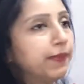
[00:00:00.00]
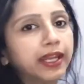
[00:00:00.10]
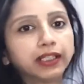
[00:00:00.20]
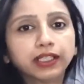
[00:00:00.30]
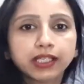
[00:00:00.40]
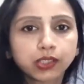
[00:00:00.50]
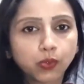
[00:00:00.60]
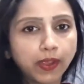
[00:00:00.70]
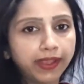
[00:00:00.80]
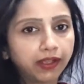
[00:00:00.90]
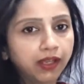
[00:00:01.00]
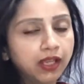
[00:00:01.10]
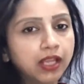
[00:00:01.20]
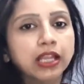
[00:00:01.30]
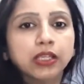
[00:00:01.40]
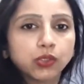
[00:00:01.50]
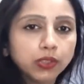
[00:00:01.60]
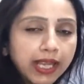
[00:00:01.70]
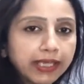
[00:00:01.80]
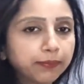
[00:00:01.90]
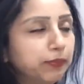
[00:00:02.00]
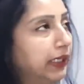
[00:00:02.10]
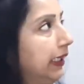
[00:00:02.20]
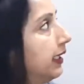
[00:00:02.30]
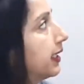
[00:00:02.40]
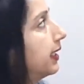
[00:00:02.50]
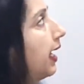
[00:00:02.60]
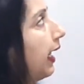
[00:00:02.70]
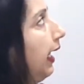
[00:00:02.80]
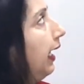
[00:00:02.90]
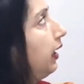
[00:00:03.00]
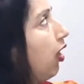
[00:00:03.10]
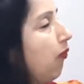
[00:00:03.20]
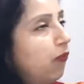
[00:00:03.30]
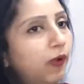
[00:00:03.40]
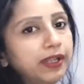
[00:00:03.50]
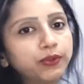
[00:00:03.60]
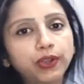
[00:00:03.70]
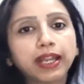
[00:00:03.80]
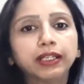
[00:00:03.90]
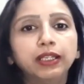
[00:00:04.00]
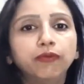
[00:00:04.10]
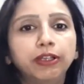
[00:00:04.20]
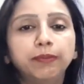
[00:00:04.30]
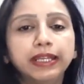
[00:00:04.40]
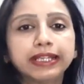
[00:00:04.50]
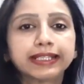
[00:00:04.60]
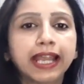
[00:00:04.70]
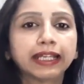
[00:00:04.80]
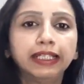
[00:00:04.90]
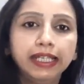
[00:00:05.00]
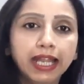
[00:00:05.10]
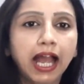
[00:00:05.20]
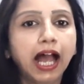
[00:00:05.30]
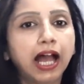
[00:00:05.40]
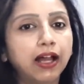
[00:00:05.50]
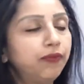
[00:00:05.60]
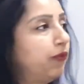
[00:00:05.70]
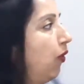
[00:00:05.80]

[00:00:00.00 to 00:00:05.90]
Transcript: make the square. So that means the area of one triangle will be exactly half